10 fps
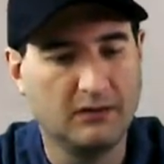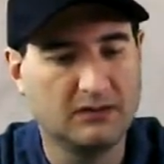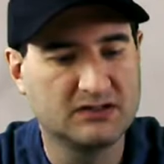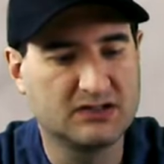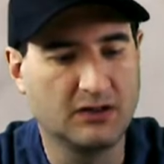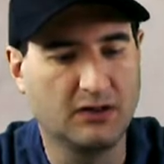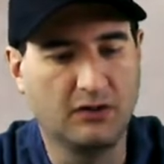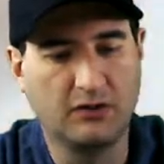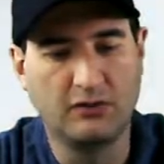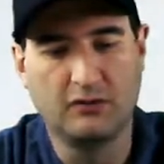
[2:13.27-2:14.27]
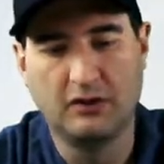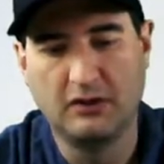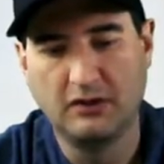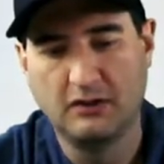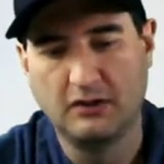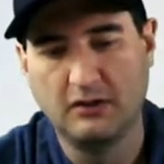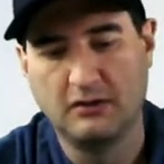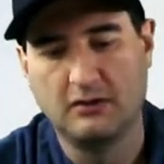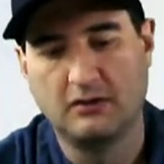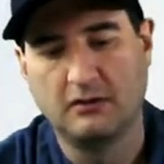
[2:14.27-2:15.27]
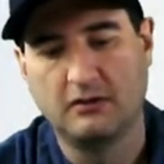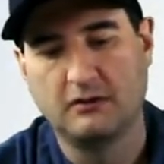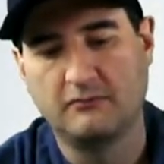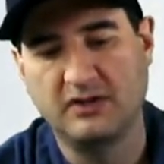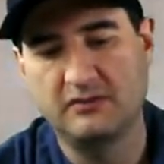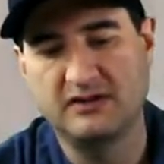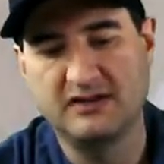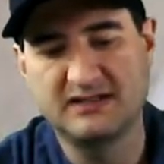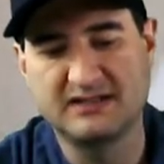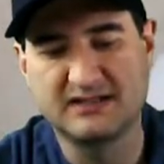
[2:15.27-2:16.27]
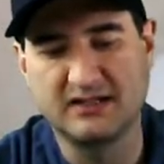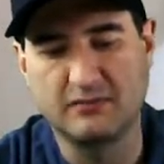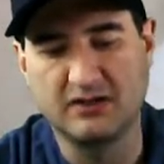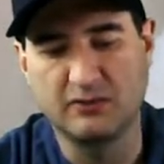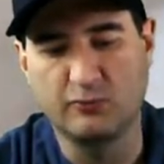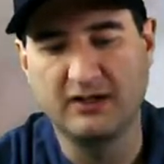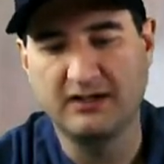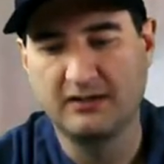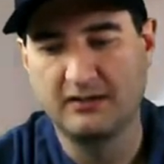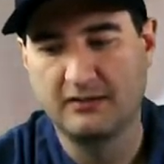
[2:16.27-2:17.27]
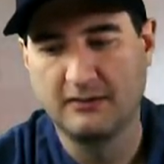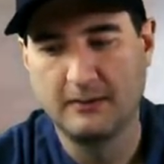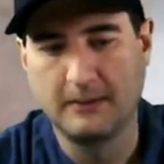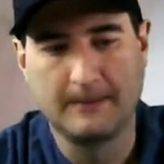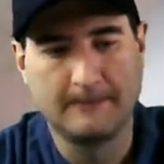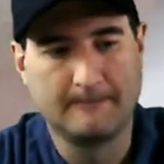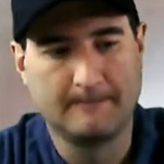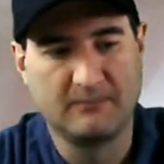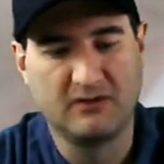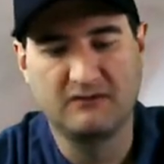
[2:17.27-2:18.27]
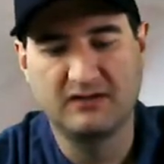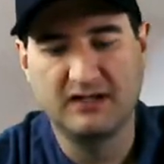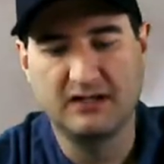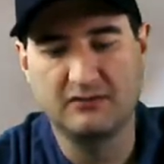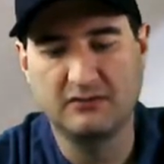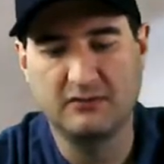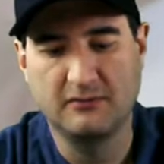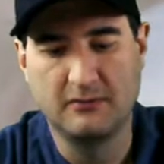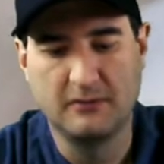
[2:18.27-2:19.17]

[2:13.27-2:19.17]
So Maybe this is gonna be the wick of the candle though?